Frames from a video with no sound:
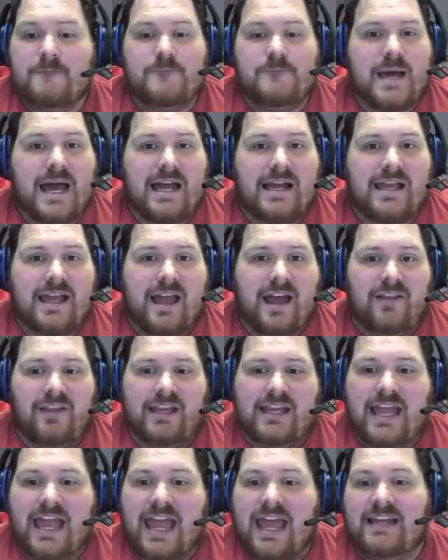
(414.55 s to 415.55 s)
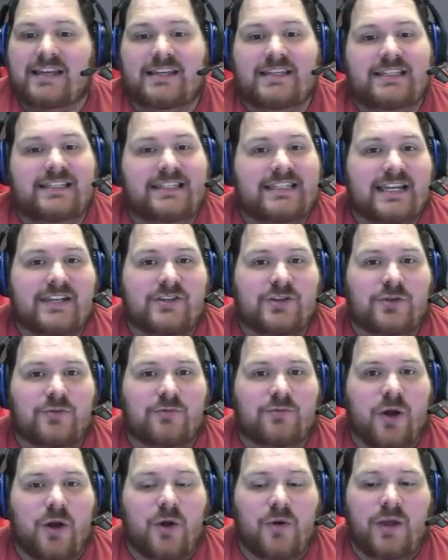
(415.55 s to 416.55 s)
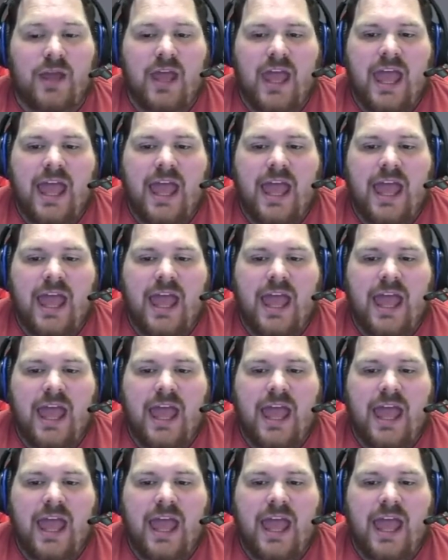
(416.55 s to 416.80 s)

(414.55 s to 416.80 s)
back alley, and desert road,